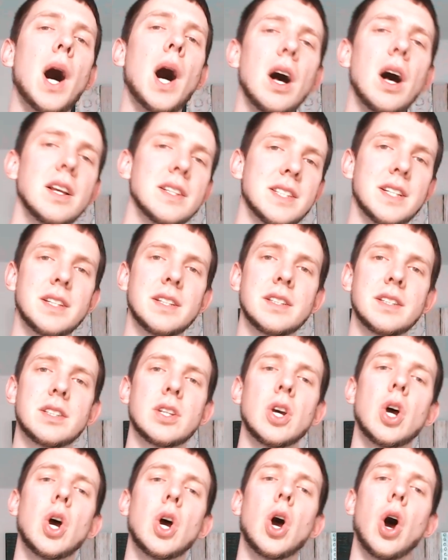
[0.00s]

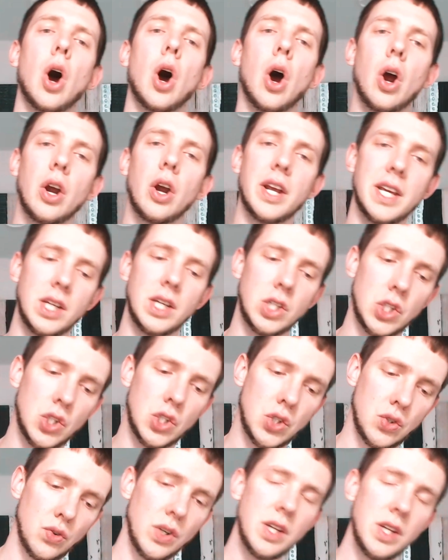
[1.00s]
Pauses are
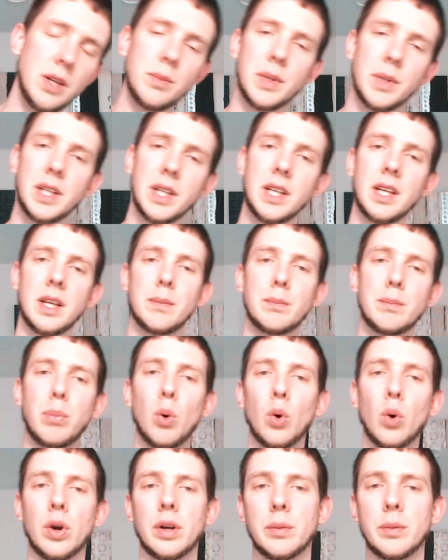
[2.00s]
extremely
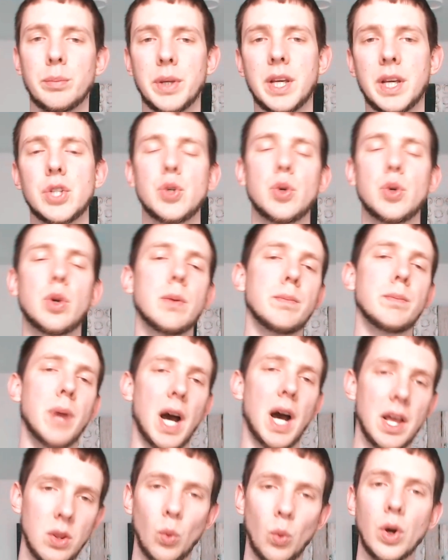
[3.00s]
important because you can
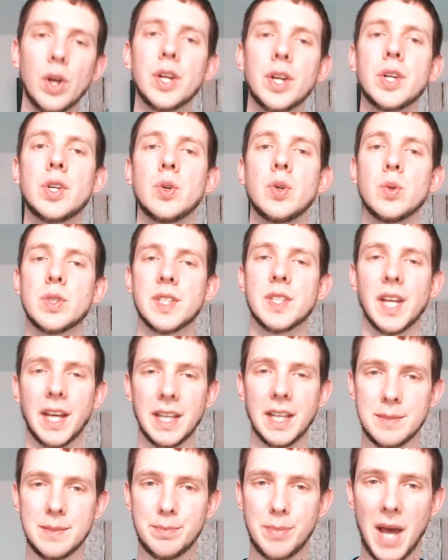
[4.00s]
buy the 1 to 2
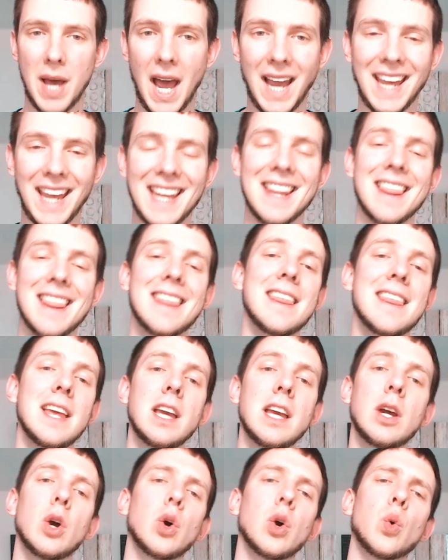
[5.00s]
seconds back and
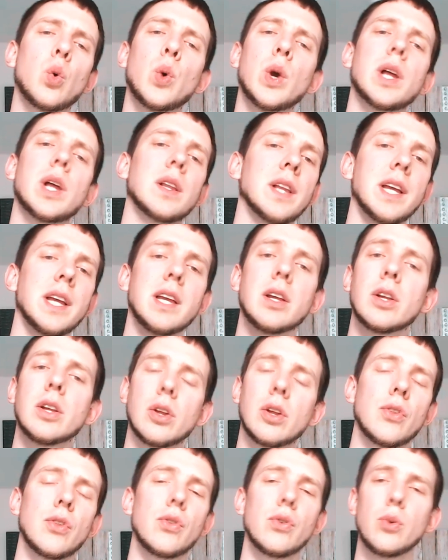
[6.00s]
think quickly
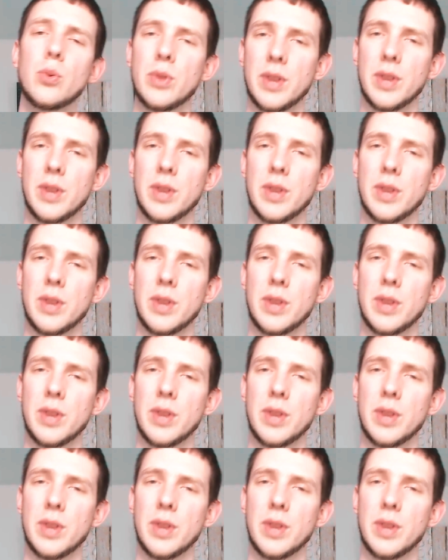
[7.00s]
through